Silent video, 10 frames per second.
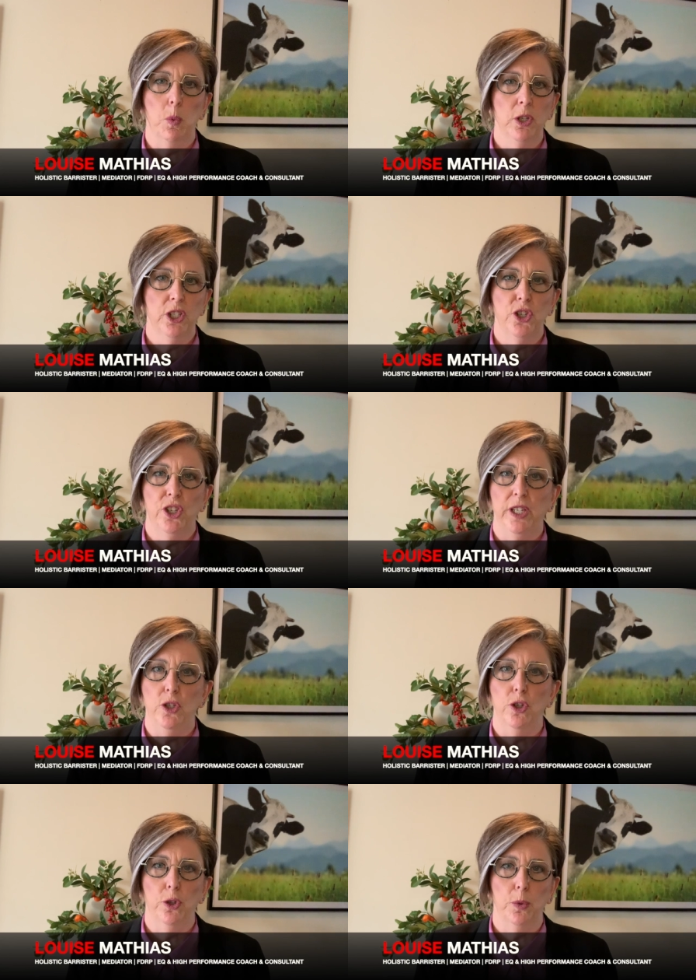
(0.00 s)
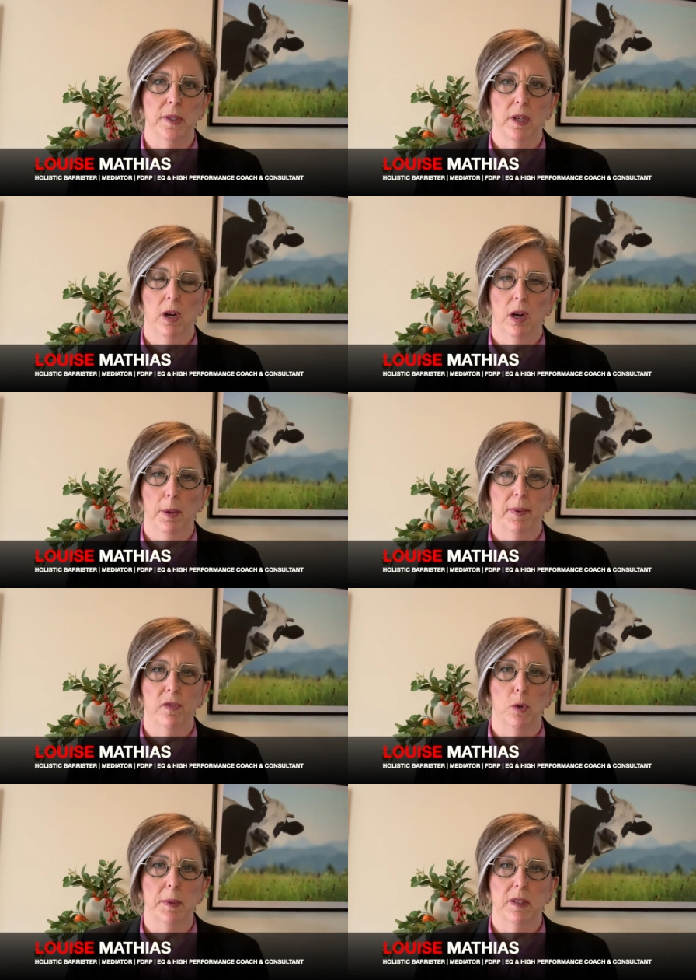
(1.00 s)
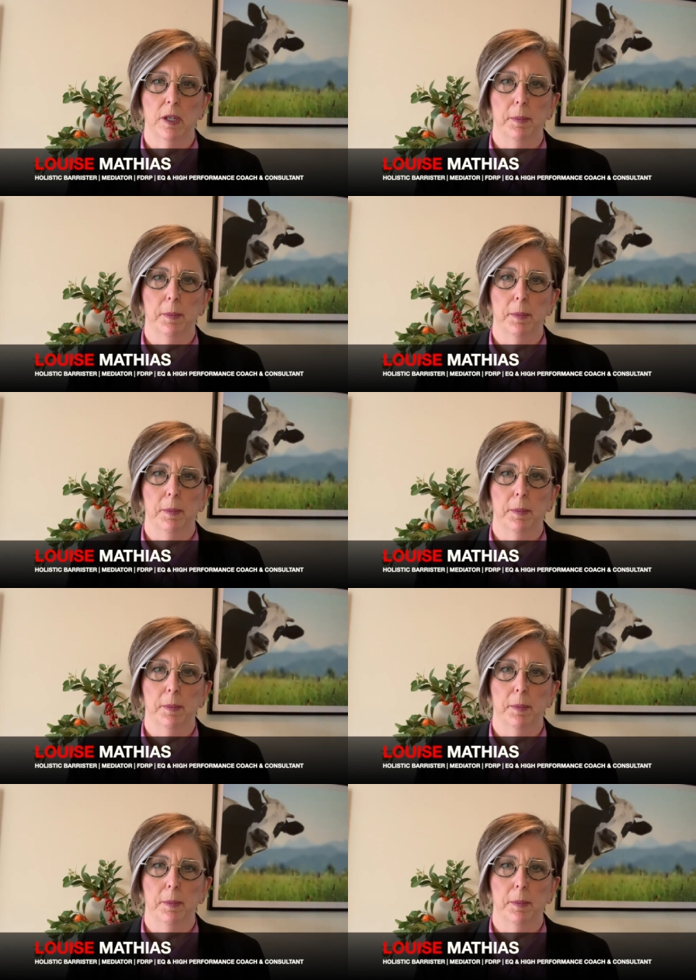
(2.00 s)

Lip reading: What does she do as a high performance and